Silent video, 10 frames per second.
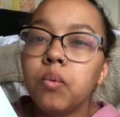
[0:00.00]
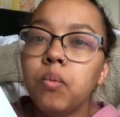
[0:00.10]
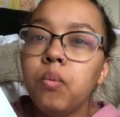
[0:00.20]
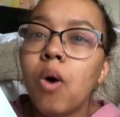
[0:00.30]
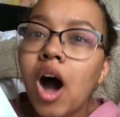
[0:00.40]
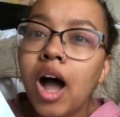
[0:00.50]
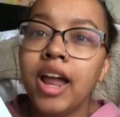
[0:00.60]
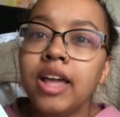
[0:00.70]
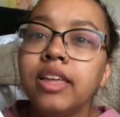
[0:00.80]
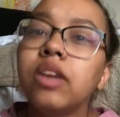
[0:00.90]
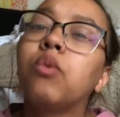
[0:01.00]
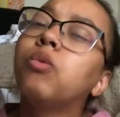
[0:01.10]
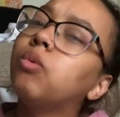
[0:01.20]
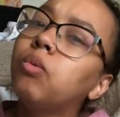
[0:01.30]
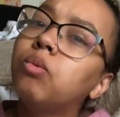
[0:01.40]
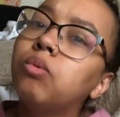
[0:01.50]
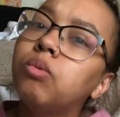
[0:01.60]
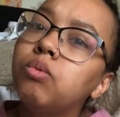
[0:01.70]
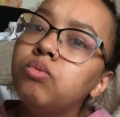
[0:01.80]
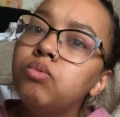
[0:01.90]
why, like
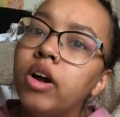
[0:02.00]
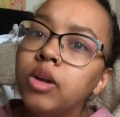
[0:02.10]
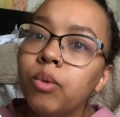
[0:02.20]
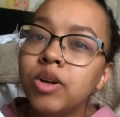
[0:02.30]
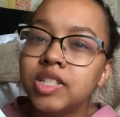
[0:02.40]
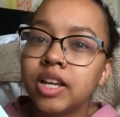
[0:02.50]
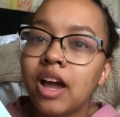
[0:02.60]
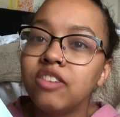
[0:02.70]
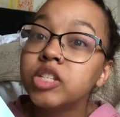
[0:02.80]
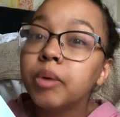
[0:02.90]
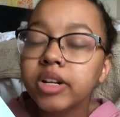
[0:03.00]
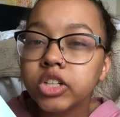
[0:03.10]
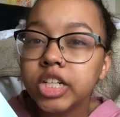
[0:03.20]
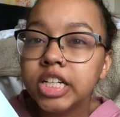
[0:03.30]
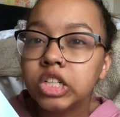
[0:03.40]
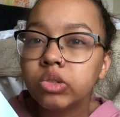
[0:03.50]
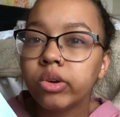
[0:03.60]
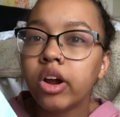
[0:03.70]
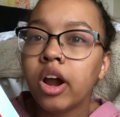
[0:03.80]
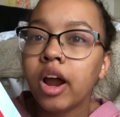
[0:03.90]
what it was that kind of sparked her eating
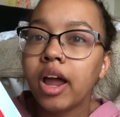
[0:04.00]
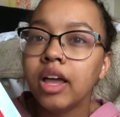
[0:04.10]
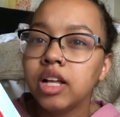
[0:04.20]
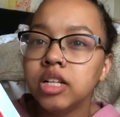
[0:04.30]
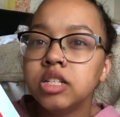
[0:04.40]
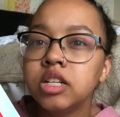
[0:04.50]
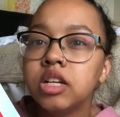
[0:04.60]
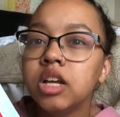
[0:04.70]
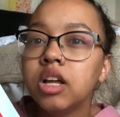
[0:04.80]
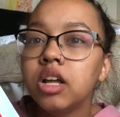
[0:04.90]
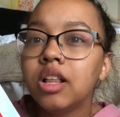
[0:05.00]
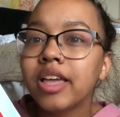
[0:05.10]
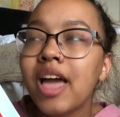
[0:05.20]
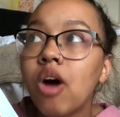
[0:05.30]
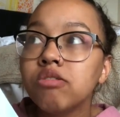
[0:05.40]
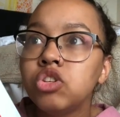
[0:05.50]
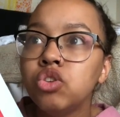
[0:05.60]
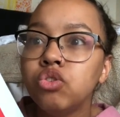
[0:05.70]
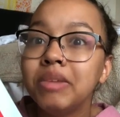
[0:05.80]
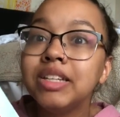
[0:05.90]
disorder and like how
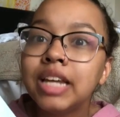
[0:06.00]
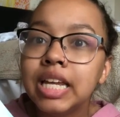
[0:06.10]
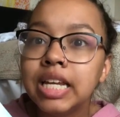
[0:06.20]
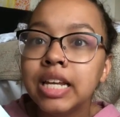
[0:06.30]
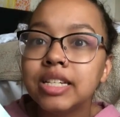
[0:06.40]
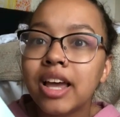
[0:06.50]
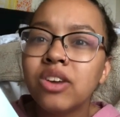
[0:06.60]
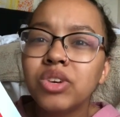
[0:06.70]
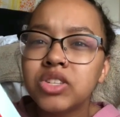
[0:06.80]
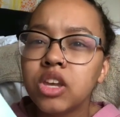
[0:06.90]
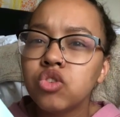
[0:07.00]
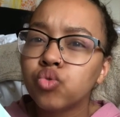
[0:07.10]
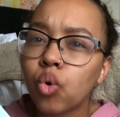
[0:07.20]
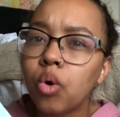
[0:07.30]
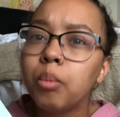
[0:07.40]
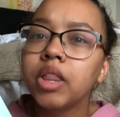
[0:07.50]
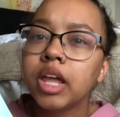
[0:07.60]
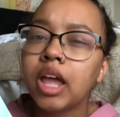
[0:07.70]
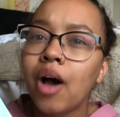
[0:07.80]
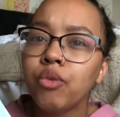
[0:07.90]
to maintain it. I don't want to say control, but
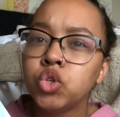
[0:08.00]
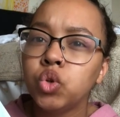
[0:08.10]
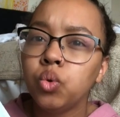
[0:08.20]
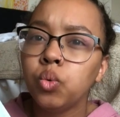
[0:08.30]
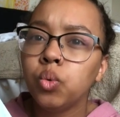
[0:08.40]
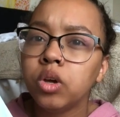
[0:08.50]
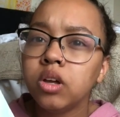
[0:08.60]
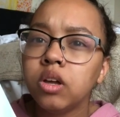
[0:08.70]
like how to